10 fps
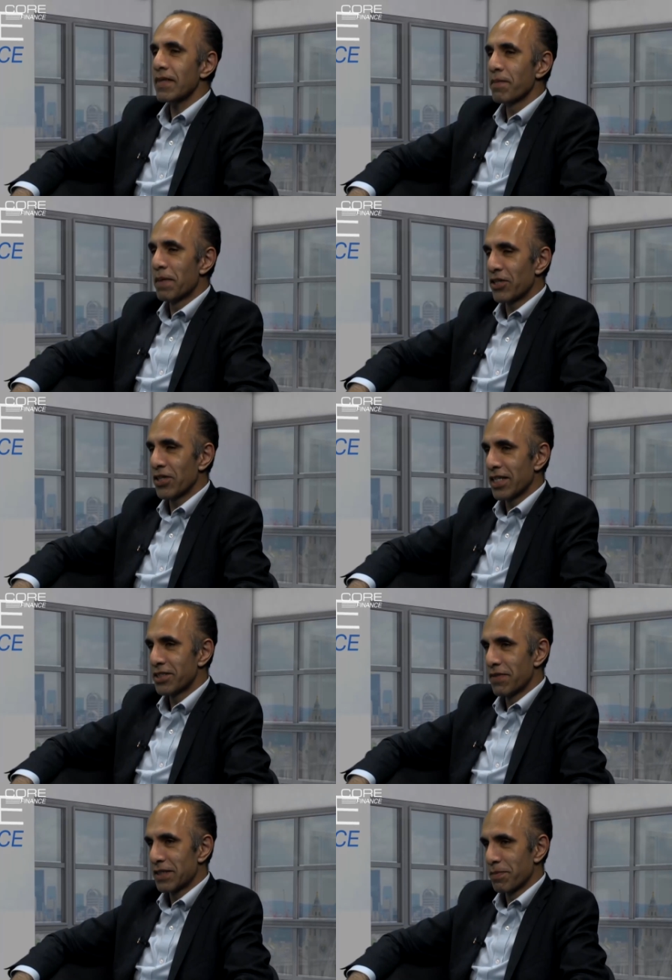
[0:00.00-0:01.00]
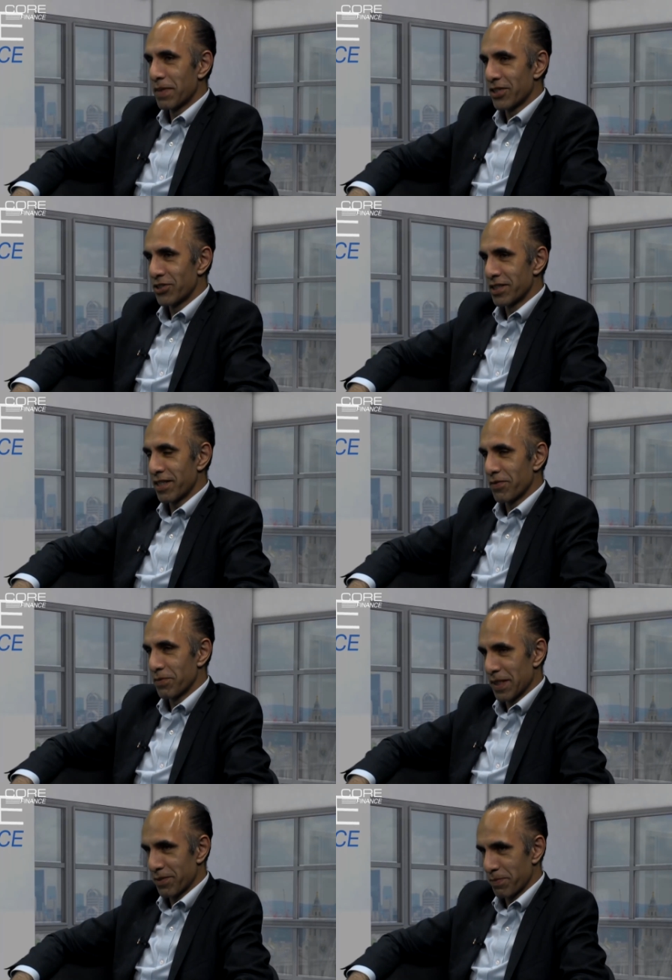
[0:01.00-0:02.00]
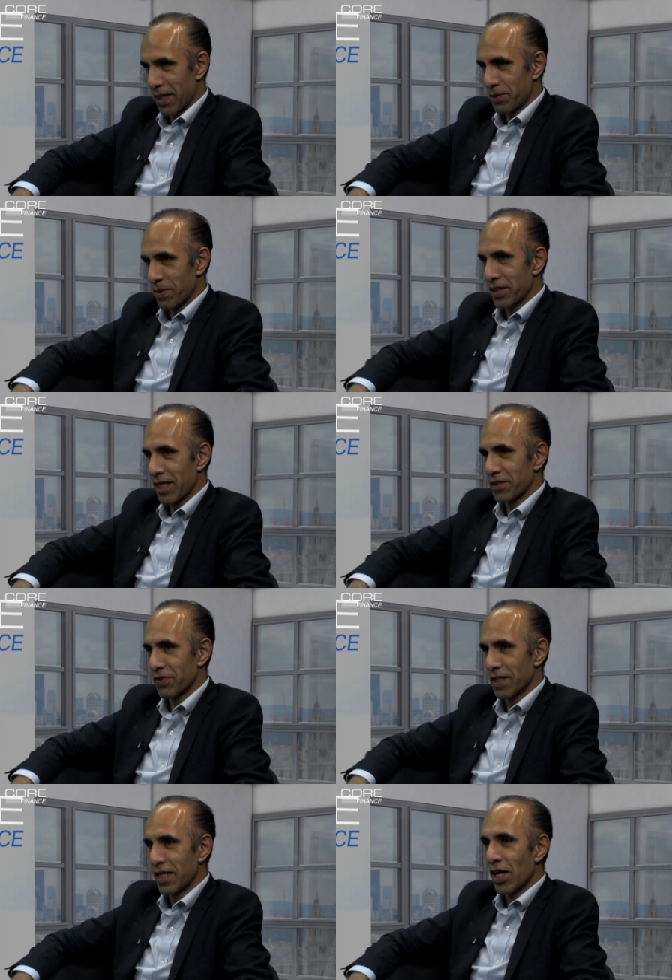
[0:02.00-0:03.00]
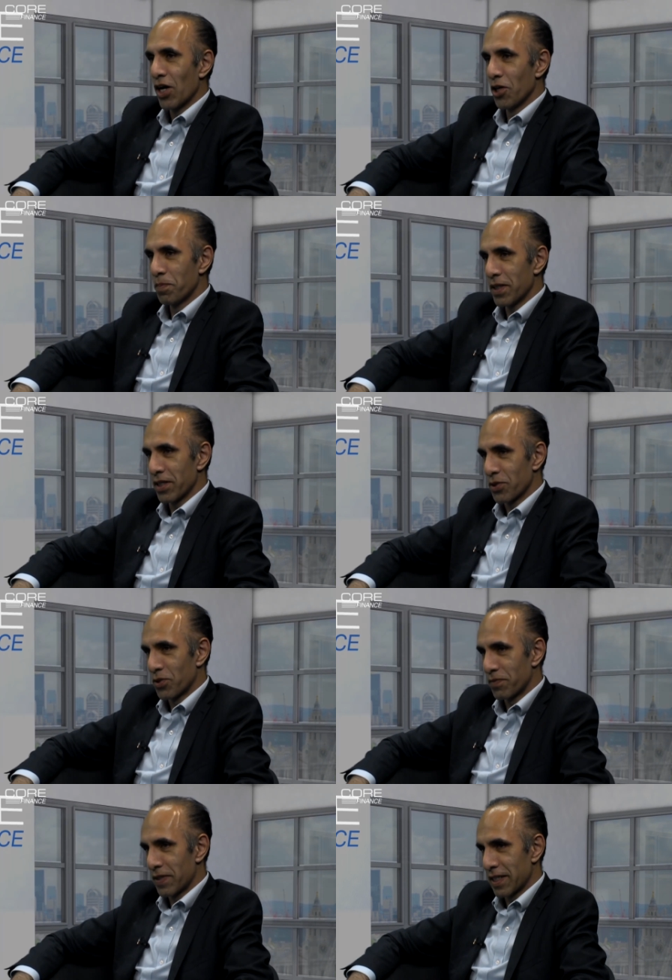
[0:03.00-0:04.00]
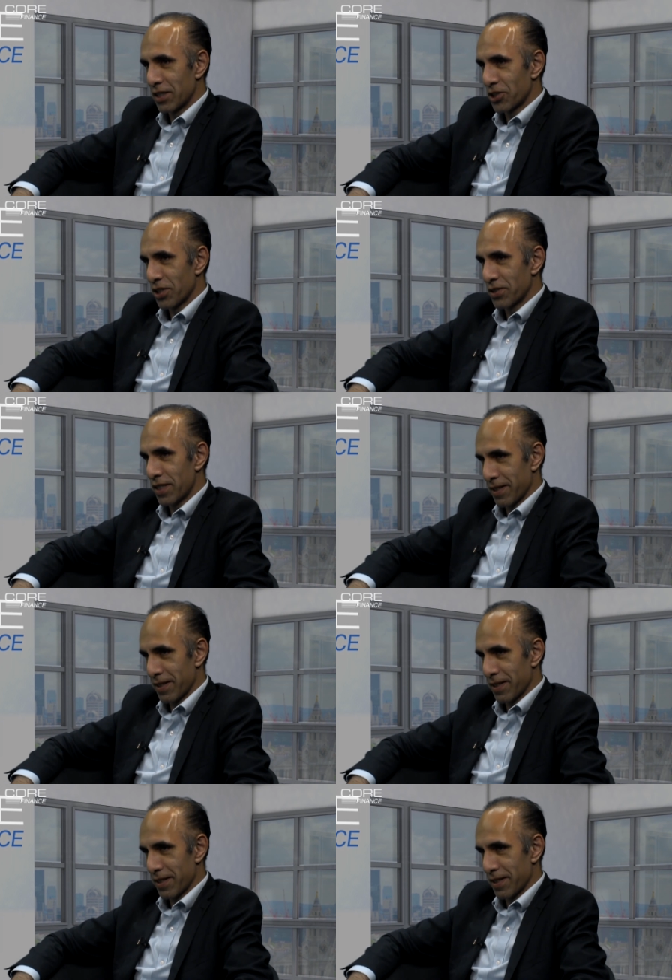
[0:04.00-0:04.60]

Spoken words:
Matthew Yeates, investment manager at Seven Investment Management. Thanks for opening the Core Finance Show today.